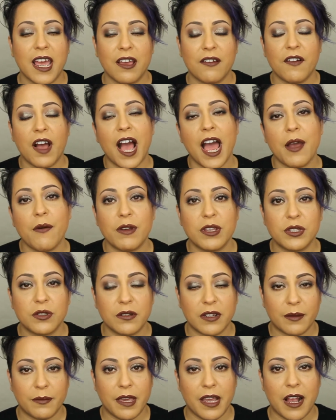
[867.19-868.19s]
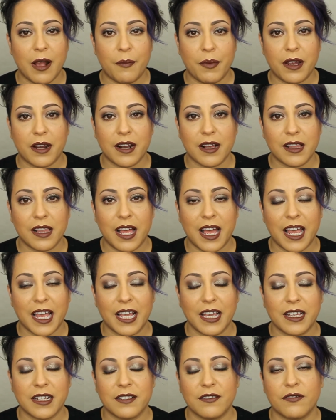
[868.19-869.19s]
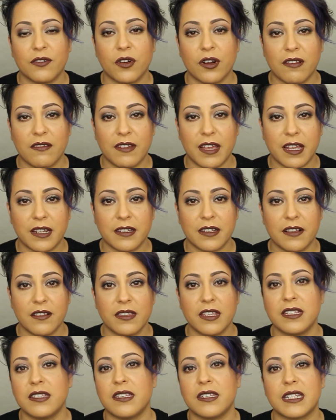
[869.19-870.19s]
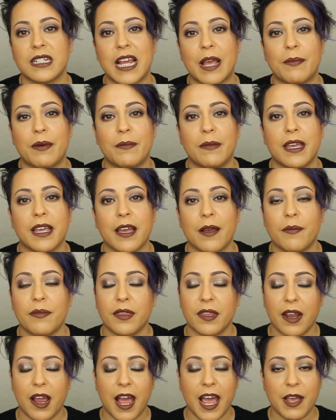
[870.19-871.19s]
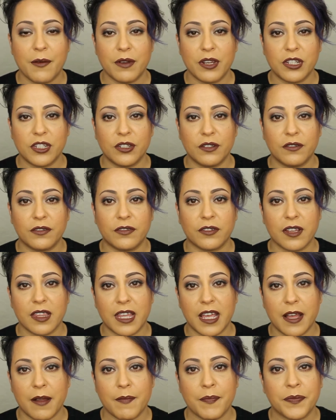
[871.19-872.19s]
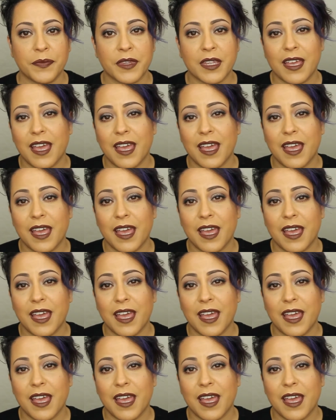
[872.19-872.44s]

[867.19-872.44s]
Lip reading: If I was doing makeup on a client for an event, this is the type of makeup that I would do for them.